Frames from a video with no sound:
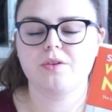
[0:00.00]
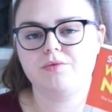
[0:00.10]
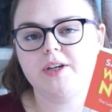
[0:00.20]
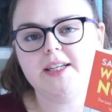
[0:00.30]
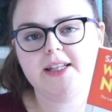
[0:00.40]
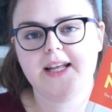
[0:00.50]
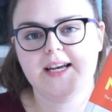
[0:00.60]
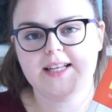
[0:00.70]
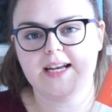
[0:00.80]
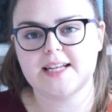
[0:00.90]
reading
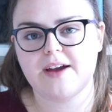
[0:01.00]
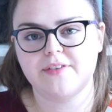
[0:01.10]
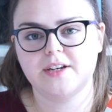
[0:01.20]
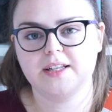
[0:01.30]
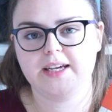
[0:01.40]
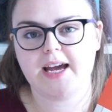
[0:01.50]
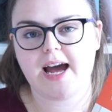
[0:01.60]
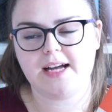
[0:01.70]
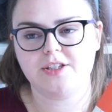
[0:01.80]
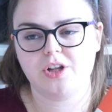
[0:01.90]
this, I definitely
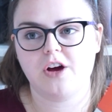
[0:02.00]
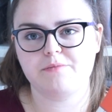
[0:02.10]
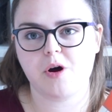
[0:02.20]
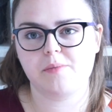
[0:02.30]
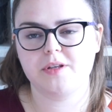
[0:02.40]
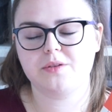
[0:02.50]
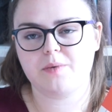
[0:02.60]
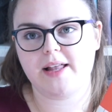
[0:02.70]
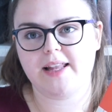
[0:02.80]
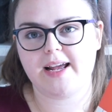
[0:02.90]
had a lot of moments
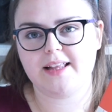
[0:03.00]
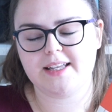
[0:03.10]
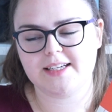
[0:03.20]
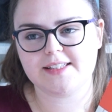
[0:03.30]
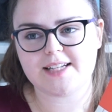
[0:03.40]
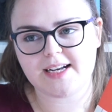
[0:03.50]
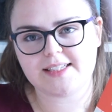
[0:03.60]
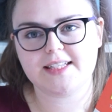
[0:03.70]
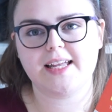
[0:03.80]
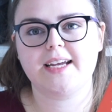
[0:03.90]
where like things started
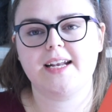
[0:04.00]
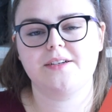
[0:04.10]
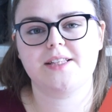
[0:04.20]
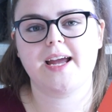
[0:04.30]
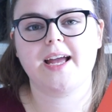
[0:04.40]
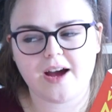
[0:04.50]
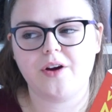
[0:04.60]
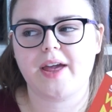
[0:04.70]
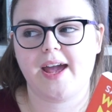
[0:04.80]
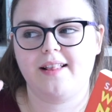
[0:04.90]
to click and I was like,
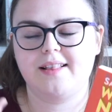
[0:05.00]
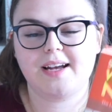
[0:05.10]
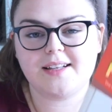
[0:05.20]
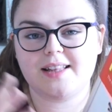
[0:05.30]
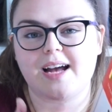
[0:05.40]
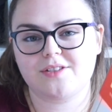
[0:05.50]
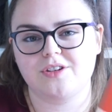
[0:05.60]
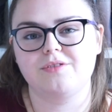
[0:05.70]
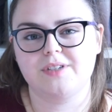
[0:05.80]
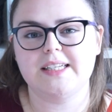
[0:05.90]
okay, th that's
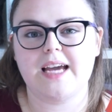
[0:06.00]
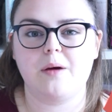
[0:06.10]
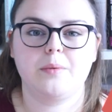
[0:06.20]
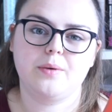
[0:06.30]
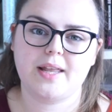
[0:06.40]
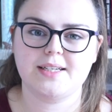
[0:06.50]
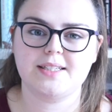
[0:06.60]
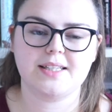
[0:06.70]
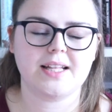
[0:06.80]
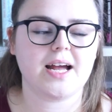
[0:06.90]
going to really help me with
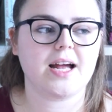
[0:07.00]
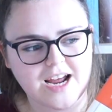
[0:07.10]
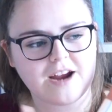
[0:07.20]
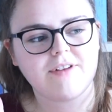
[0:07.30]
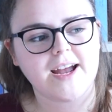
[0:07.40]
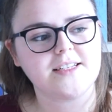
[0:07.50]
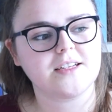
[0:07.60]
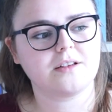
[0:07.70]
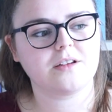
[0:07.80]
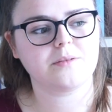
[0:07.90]
editing that. I read
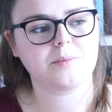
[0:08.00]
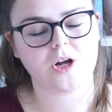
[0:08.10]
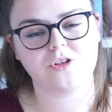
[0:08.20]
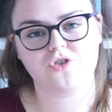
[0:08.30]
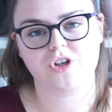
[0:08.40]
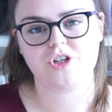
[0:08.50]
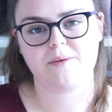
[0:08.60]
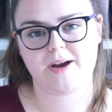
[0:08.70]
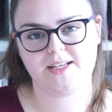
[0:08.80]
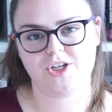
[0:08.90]
Plot and Structure
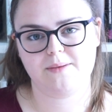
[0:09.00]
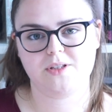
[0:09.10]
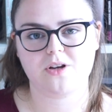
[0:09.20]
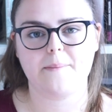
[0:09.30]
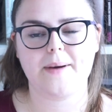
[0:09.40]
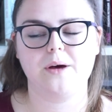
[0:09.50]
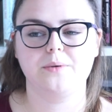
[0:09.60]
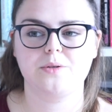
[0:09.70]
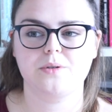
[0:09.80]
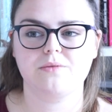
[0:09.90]
by James Scott Bell,
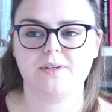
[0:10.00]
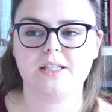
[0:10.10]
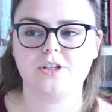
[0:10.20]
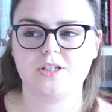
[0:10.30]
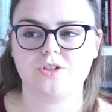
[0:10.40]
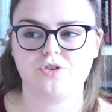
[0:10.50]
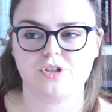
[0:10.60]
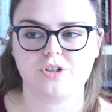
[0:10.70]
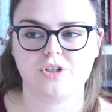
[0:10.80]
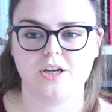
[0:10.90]
which was a really good
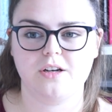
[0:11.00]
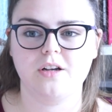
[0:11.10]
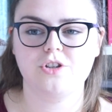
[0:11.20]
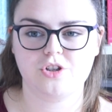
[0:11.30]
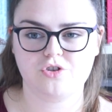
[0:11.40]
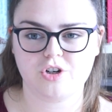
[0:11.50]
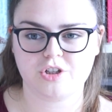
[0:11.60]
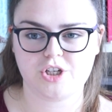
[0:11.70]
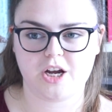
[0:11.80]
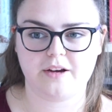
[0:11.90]
introduction to
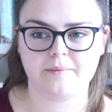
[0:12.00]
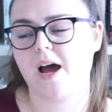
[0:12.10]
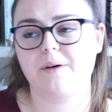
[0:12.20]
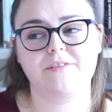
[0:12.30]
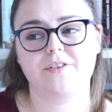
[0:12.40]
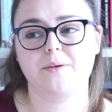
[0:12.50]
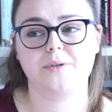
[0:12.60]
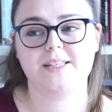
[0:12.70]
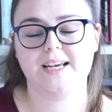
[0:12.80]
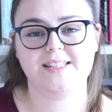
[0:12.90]
structure. However, I
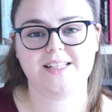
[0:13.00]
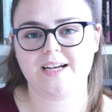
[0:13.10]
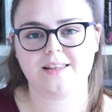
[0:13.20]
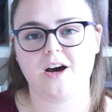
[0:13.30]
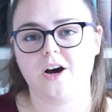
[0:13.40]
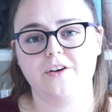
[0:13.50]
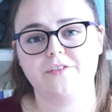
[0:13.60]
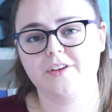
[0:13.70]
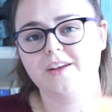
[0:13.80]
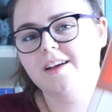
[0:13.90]
would say sack that off
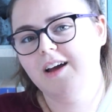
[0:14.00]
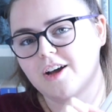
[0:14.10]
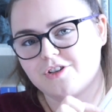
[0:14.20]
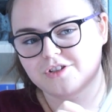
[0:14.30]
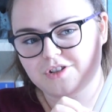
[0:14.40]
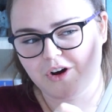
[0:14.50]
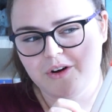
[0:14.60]
and just go